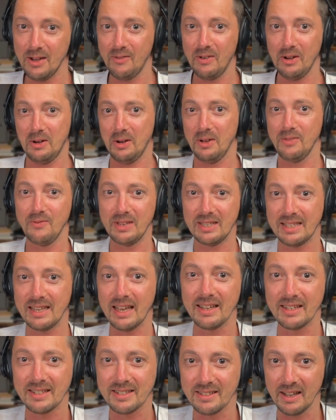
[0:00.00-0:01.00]
of a
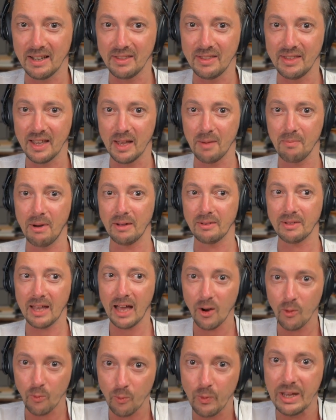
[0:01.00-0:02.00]
conversation, I think, about
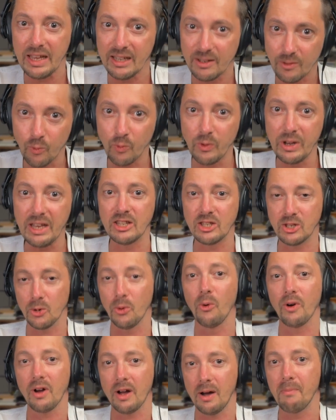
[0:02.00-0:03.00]
how we we
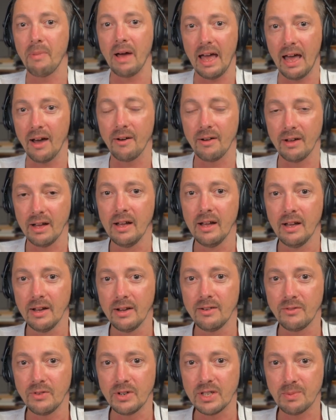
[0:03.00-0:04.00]
talk about
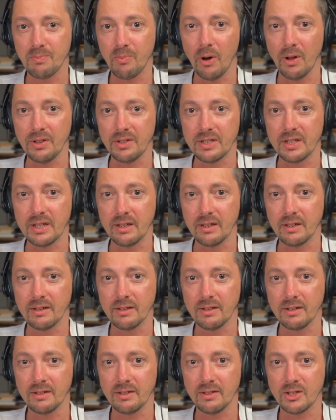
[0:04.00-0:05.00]
responding
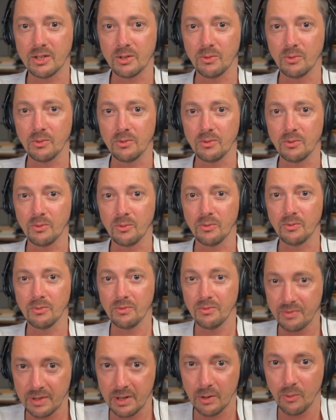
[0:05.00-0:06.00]
to
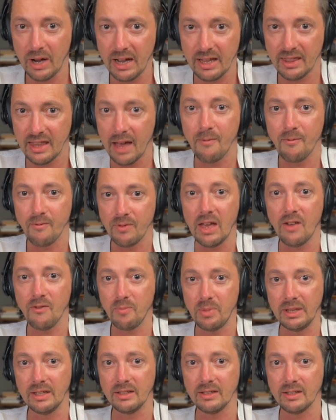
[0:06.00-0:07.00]
the way they've they've
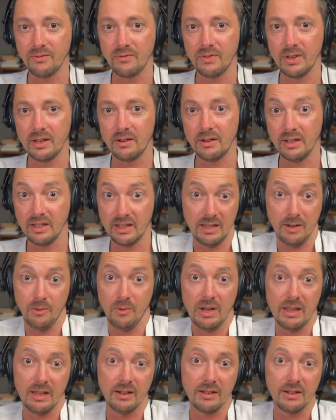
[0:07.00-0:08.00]
been interfering and the
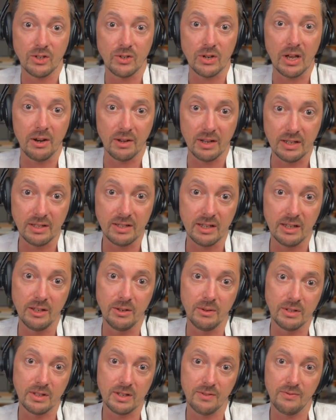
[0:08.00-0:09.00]
way they're going to try to continue
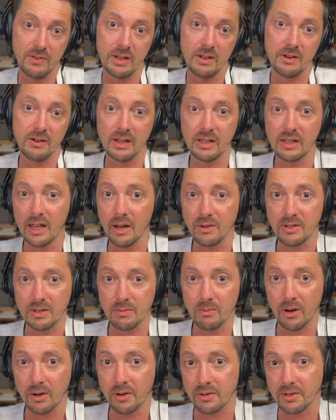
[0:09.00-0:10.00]
interfering in our
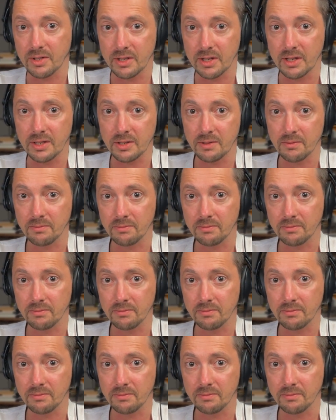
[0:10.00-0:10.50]
democracies.